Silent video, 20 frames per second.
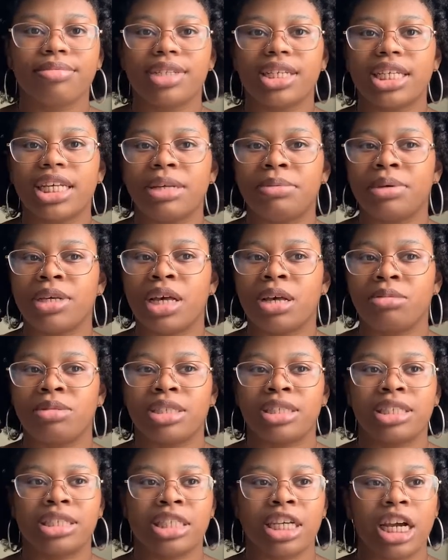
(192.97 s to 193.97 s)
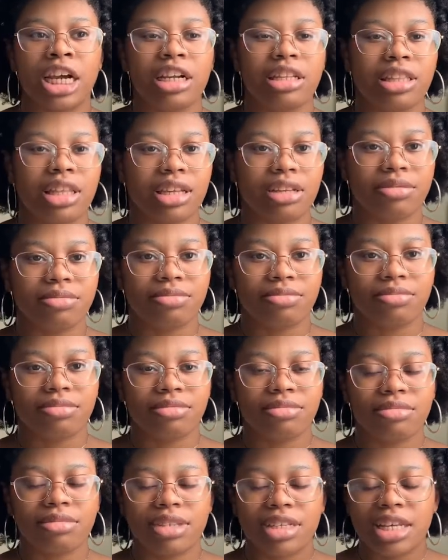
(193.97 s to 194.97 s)
It becomes this entire thing.
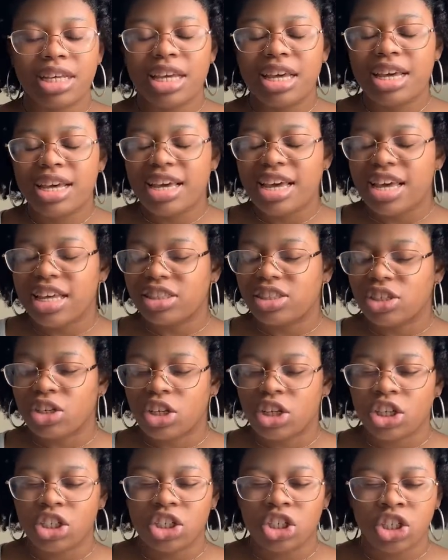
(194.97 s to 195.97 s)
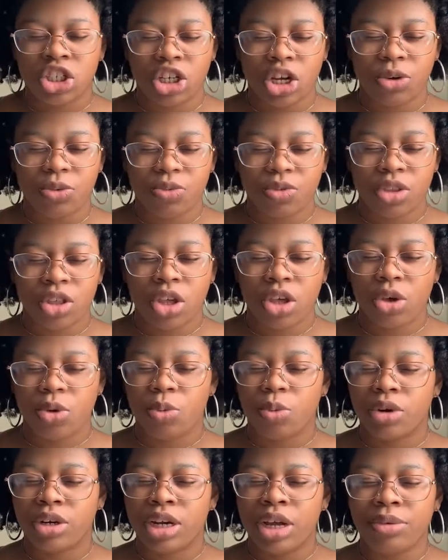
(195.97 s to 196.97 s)
It's a good show.
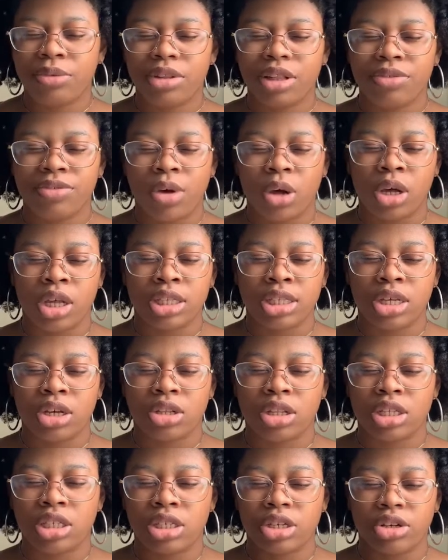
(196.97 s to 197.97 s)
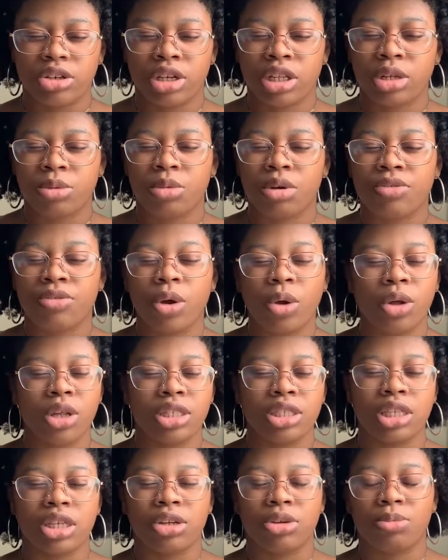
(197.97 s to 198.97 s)
We're not really focusing on the serial killer. We're
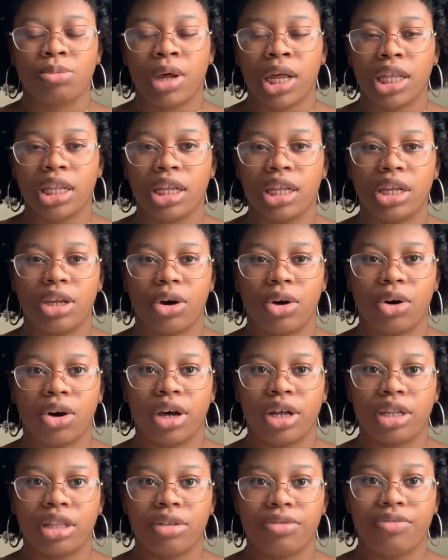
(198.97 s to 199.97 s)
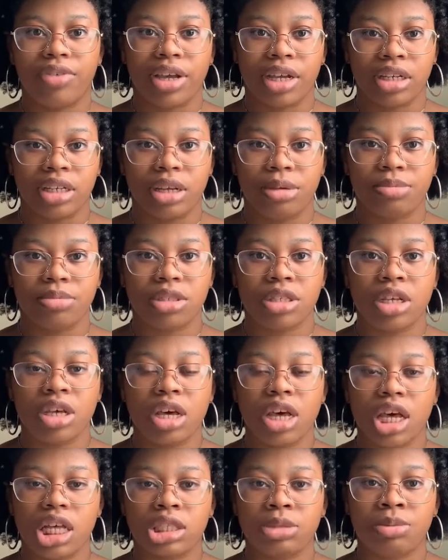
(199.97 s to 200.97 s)
focusing mainly on the victims,
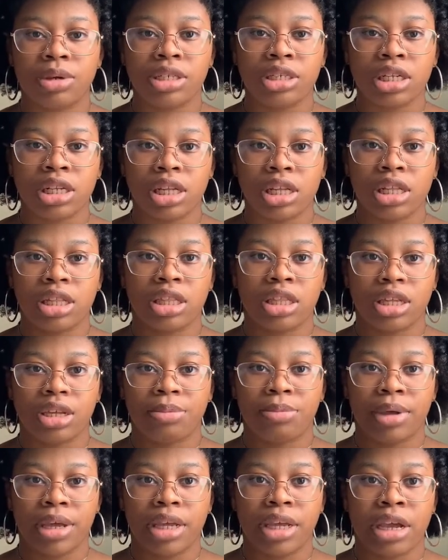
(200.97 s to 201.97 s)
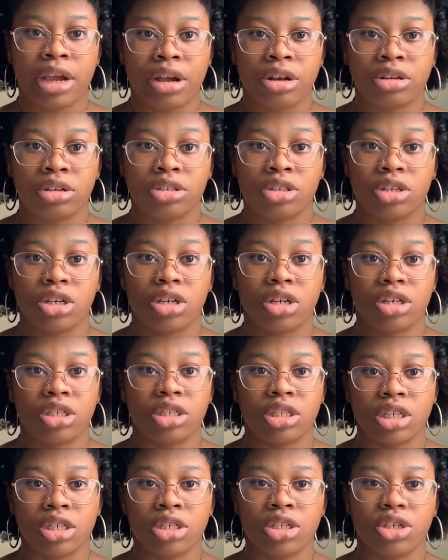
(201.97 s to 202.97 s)
especially the main character's younger
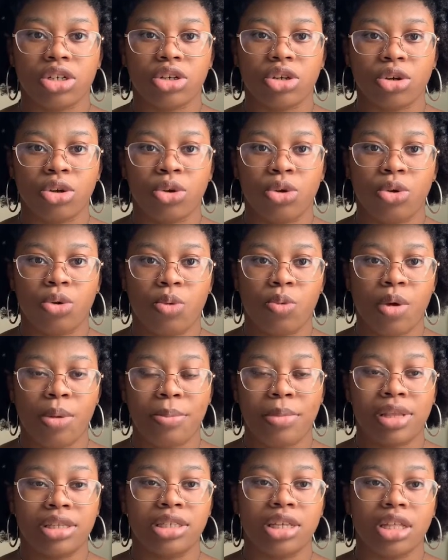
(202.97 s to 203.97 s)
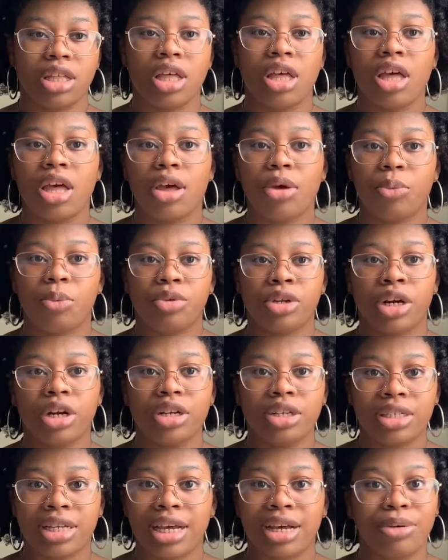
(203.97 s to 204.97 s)
sister who went missing.
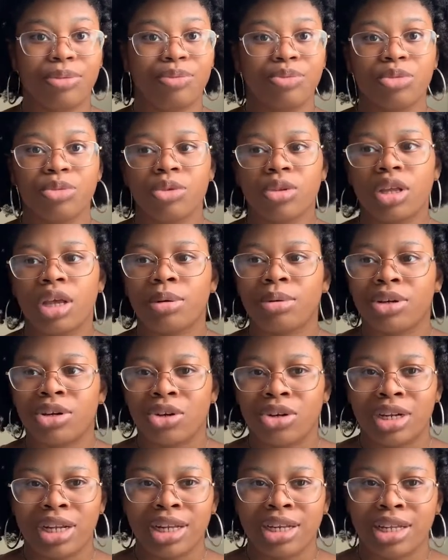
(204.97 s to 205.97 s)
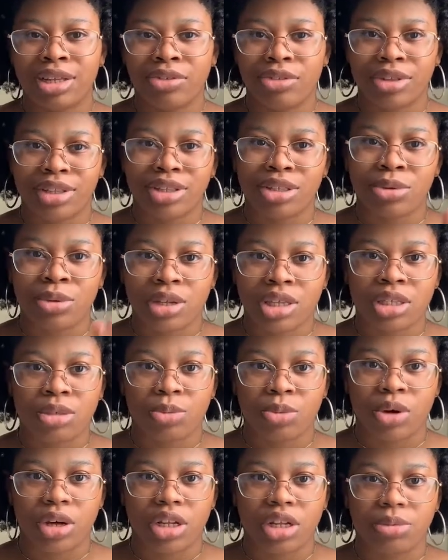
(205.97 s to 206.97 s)
Turns out, I'm gonna go ahead and give you this quick
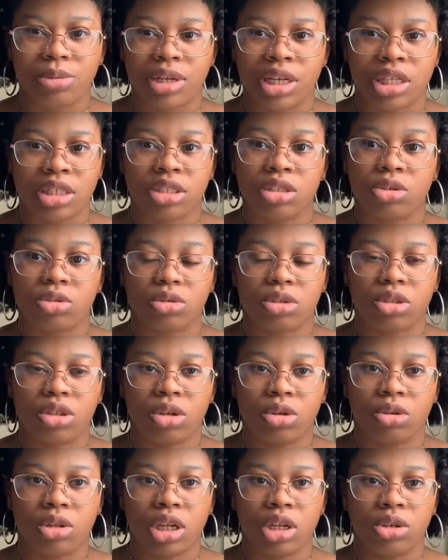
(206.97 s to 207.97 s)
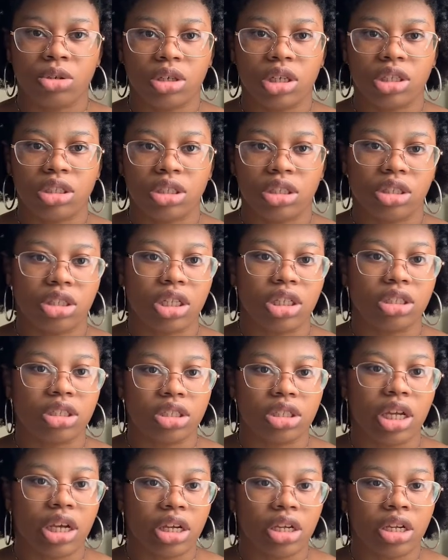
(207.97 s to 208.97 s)
spoiler because yeah.